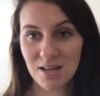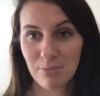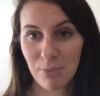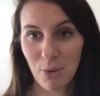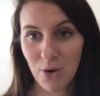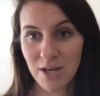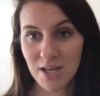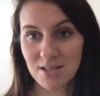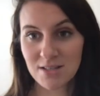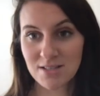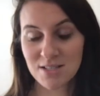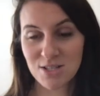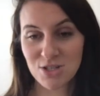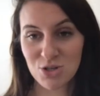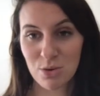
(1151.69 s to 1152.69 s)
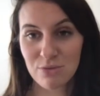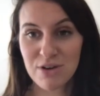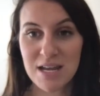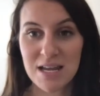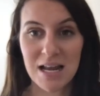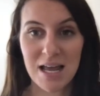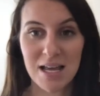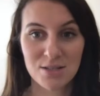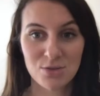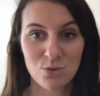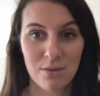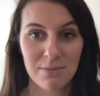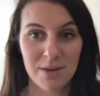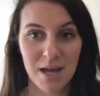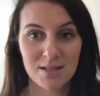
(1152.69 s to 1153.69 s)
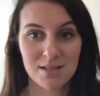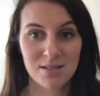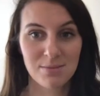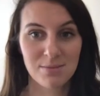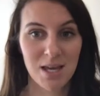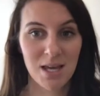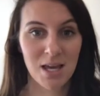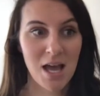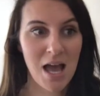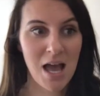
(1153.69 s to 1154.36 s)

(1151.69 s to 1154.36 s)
boys to do a relay swim next to me,